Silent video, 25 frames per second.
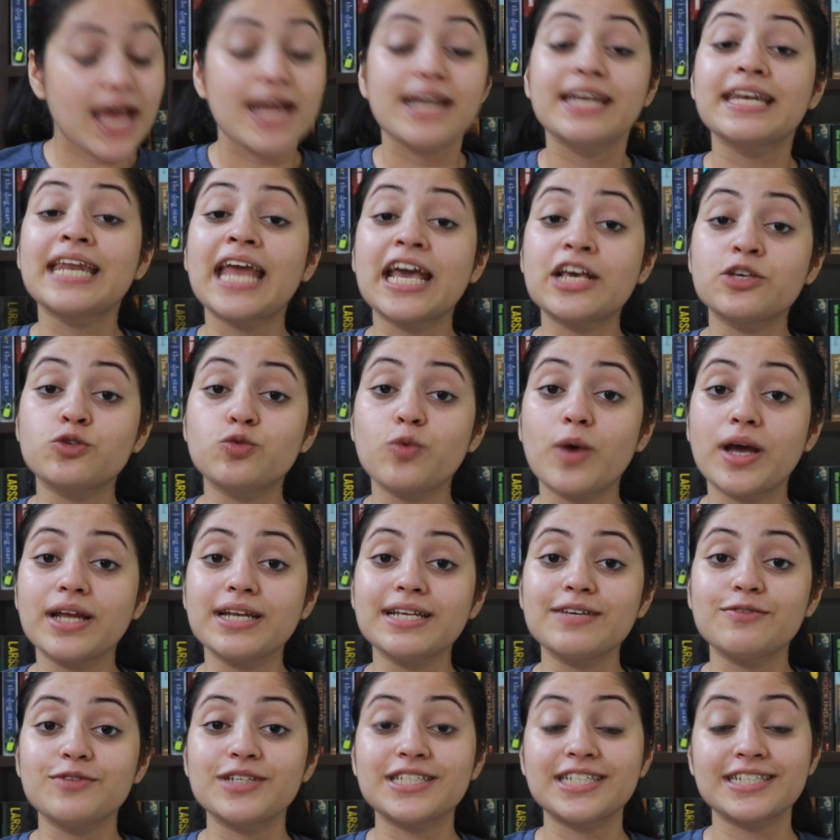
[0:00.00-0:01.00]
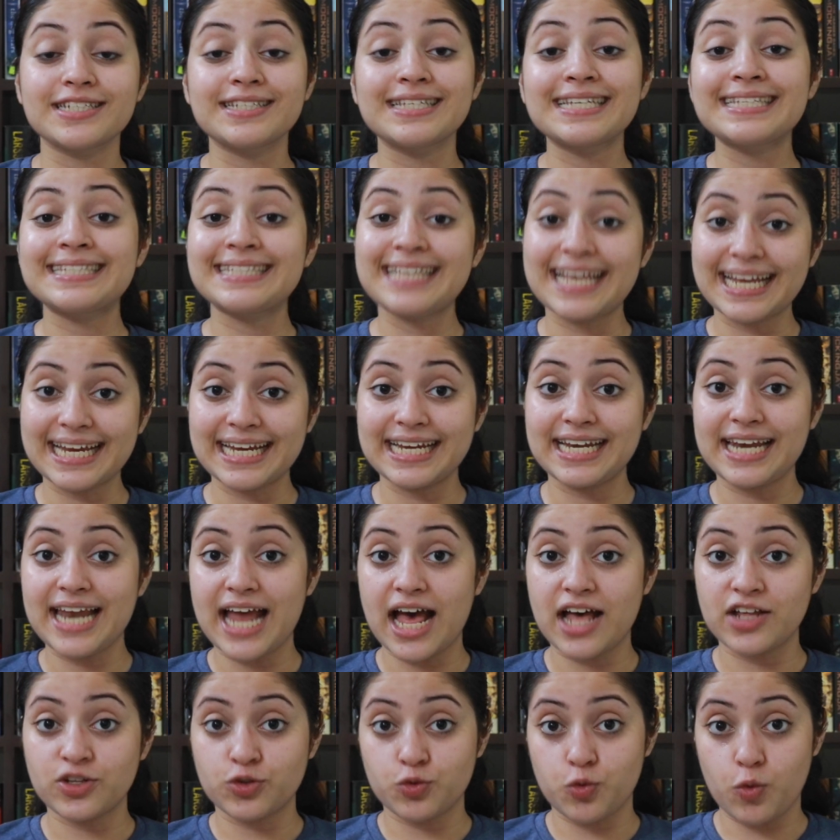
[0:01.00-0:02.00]
Next one, which is the second
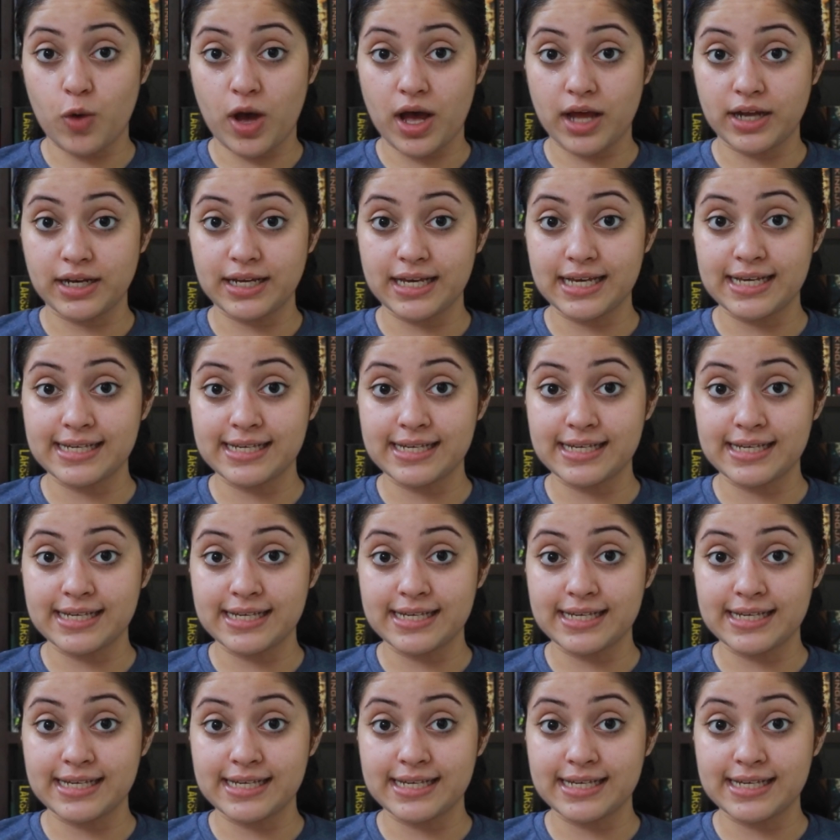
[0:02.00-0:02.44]
last one,